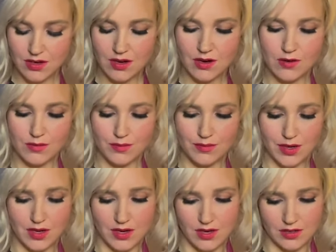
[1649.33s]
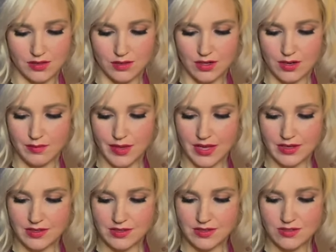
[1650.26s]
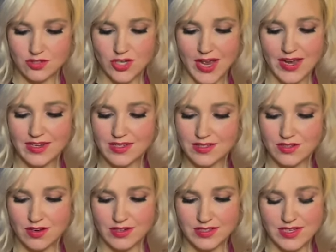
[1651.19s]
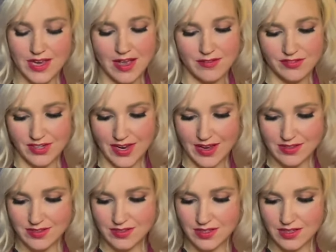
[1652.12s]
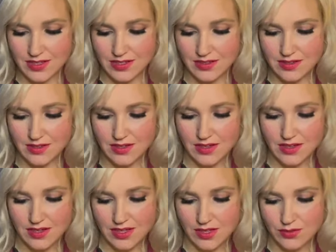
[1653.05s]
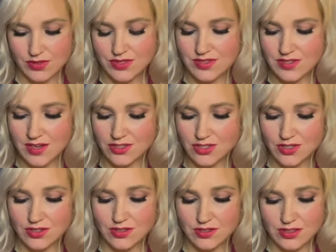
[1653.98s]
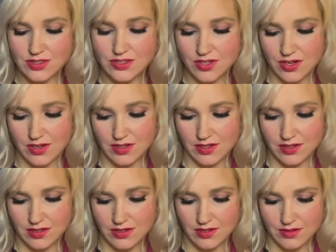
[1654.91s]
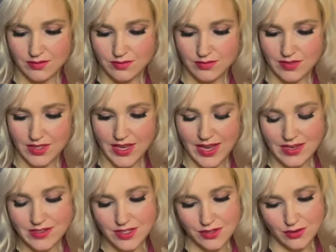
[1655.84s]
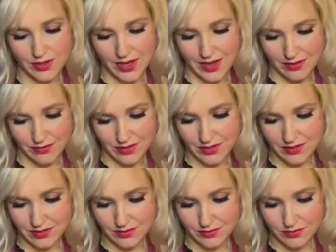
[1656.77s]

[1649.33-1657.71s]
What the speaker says: "Oh, Ma," Laura begged, "Jack has gone to heaven, hasn't he? He was such a good dog. Can't he go to heaven?"